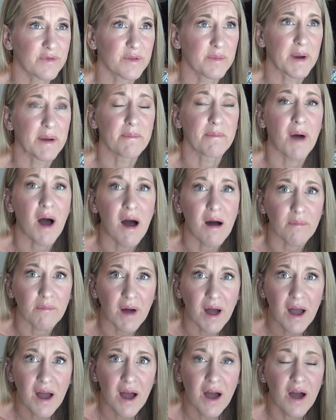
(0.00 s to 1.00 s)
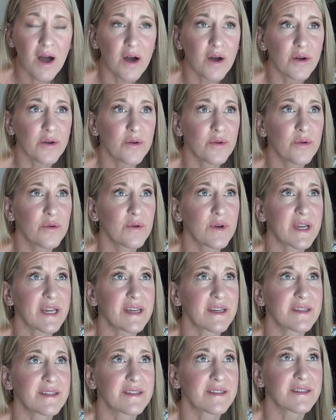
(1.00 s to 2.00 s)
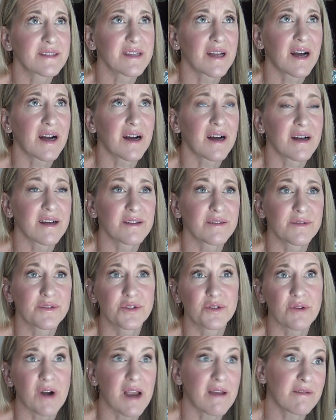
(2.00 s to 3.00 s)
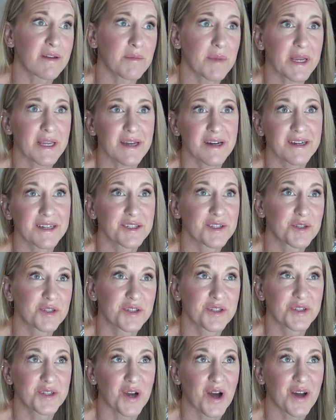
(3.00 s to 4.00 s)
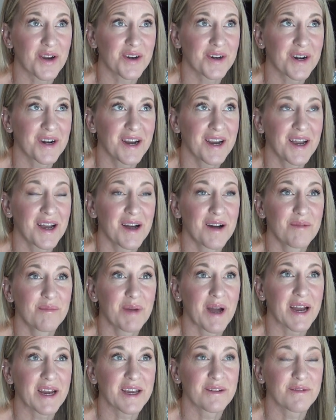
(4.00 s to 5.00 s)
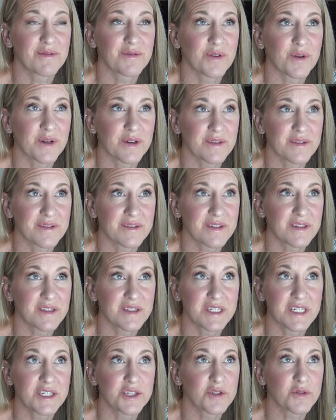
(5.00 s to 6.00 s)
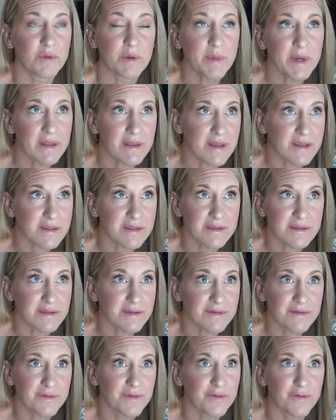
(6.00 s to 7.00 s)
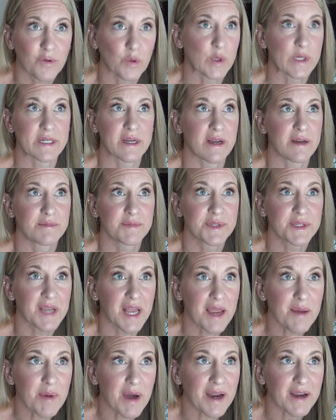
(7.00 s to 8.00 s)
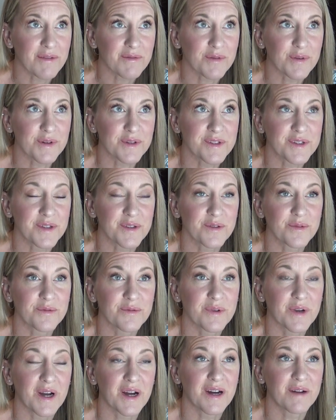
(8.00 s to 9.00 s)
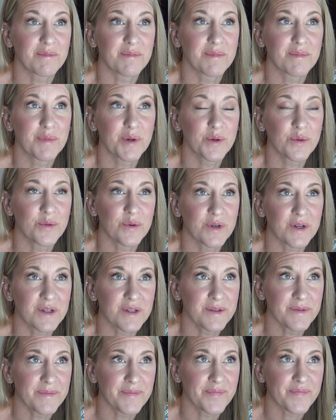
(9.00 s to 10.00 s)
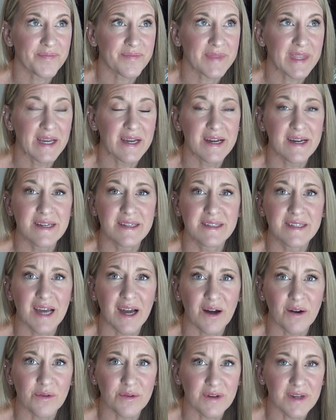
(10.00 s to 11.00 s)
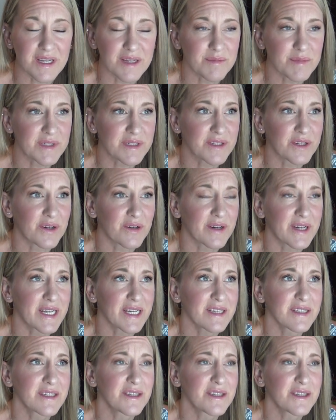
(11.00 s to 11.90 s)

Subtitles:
For my mom, who is driving my youngest daughter back and forth to teach swimming lessons 4 times a day, back and forth to the pool down in Missouri.